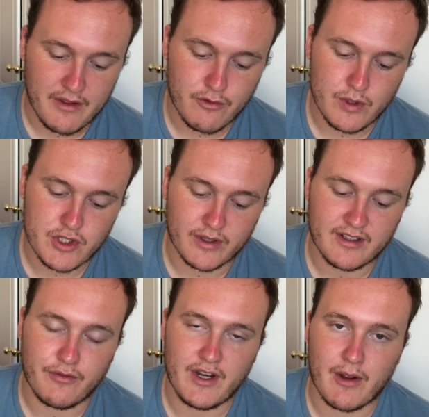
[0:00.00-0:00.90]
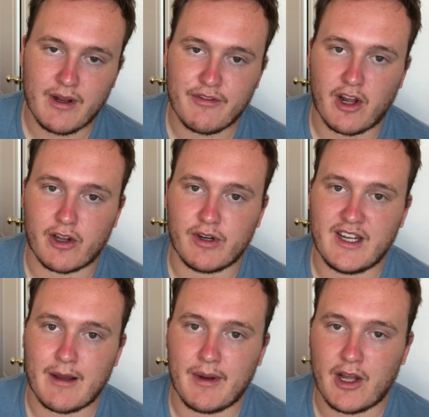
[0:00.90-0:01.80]
if you enjoyed this video, leave a like on it
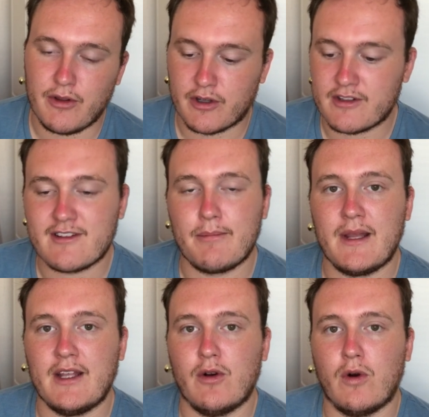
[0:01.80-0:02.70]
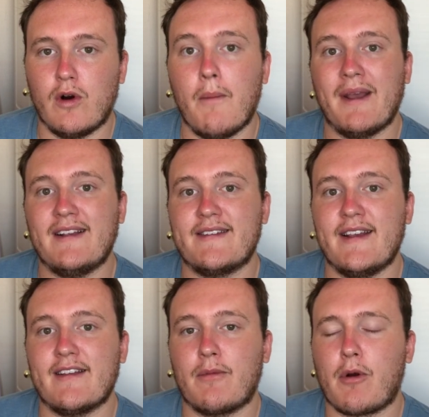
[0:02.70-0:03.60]
down below. You can submit your
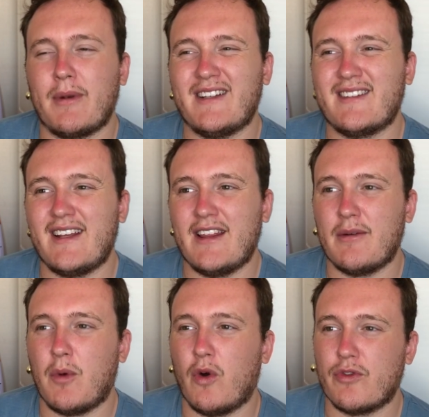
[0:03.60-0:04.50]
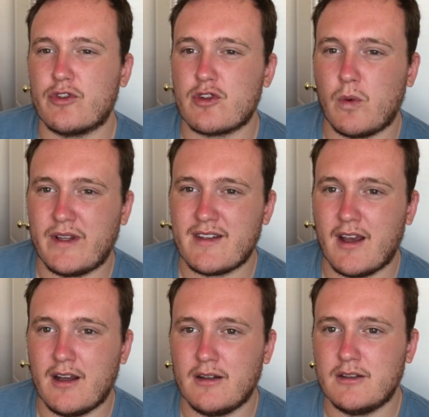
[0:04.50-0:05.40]
PCs. I'll probably see them on
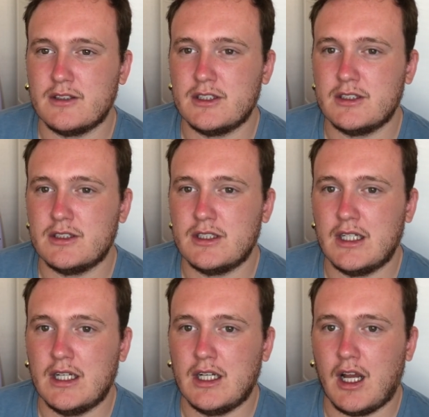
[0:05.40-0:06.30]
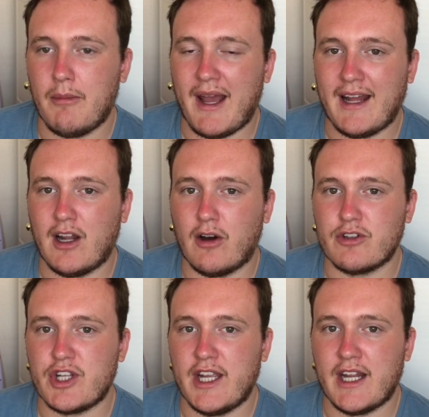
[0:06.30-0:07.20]
Twitter um, at
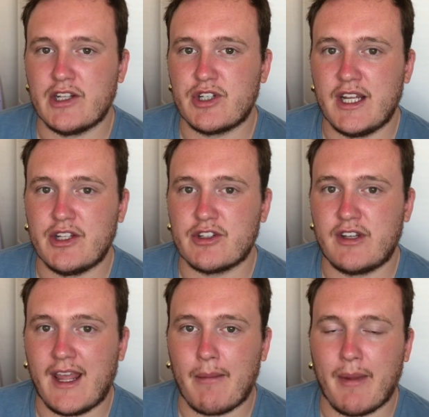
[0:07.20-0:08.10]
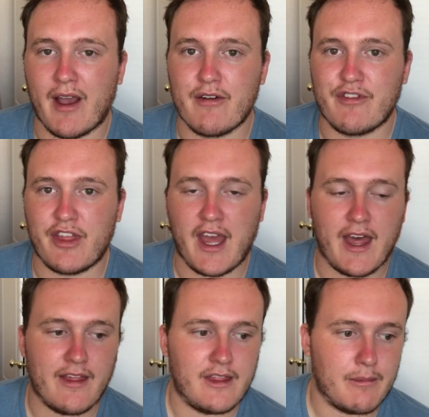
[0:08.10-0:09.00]
RGNHD. Just DM me over
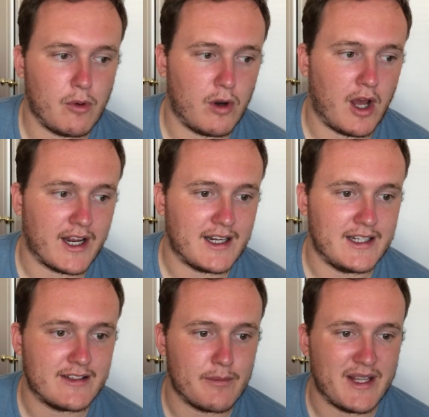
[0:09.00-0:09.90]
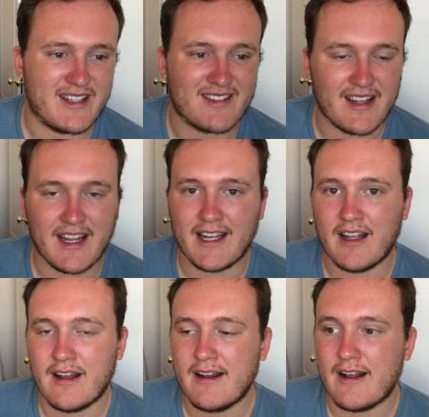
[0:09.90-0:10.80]
there. They're more likely to be seen
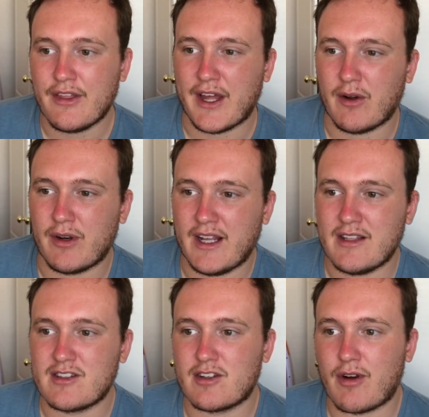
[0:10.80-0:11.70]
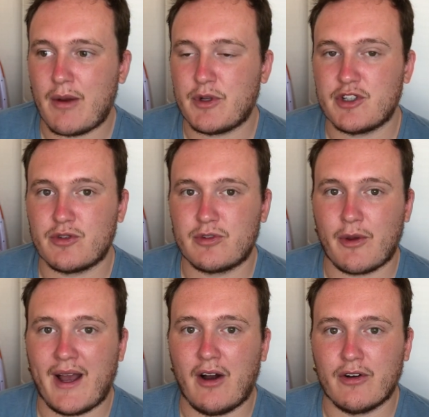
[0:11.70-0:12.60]
than on Instagram, which is
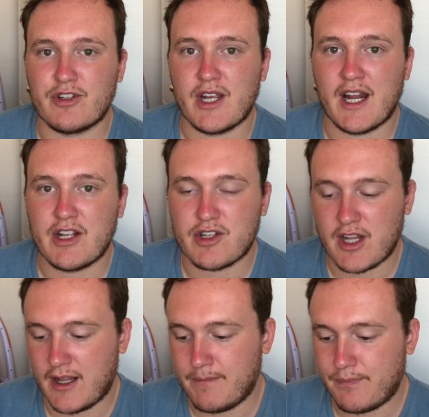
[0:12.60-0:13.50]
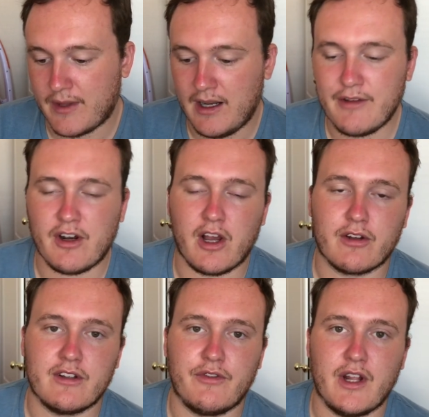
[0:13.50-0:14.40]
also at RGNHD. Leave a like
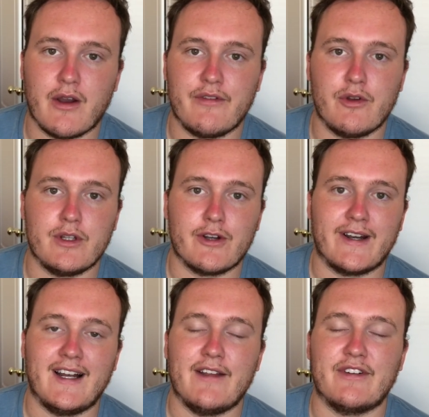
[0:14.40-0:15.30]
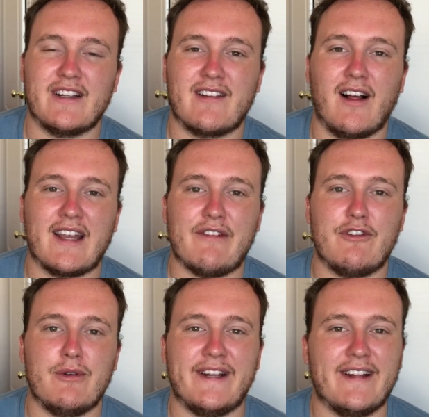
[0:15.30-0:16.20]
on this video if you enjoyed it, leave a dislike if
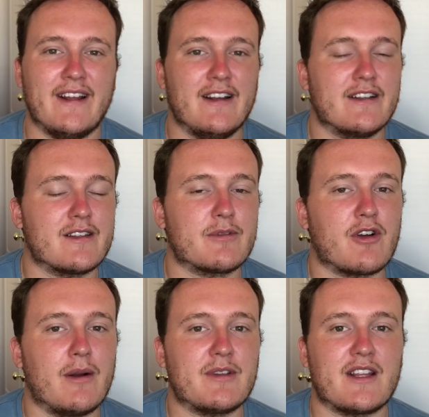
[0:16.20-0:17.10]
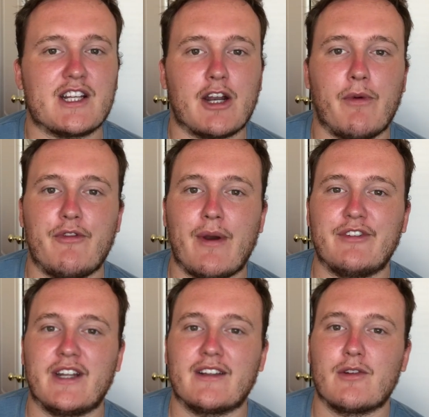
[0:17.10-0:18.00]
you didn't. Subscribe to the channel if you
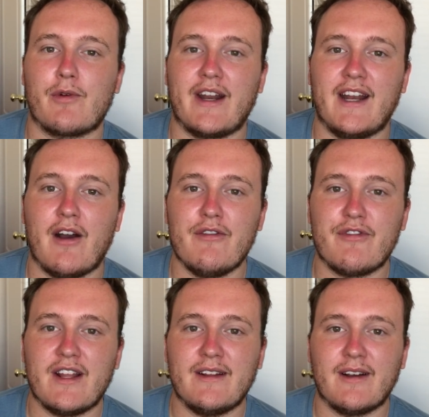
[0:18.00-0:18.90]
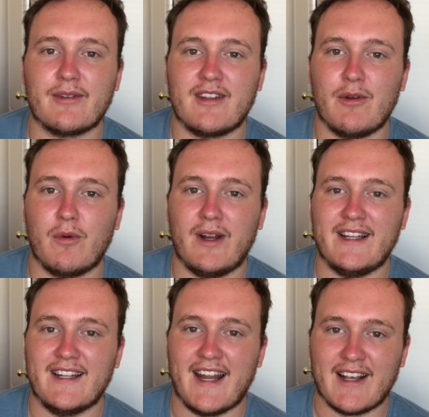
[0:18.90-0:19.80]
haven't done so already, and hopefully I'll see you all
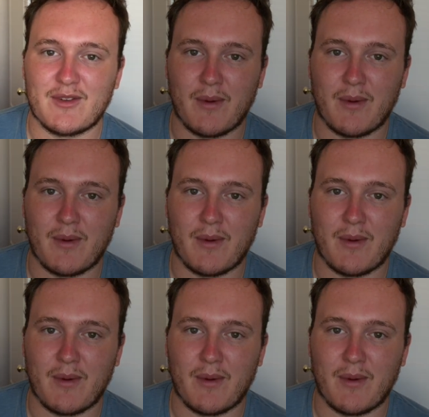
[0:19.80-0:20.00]
in the next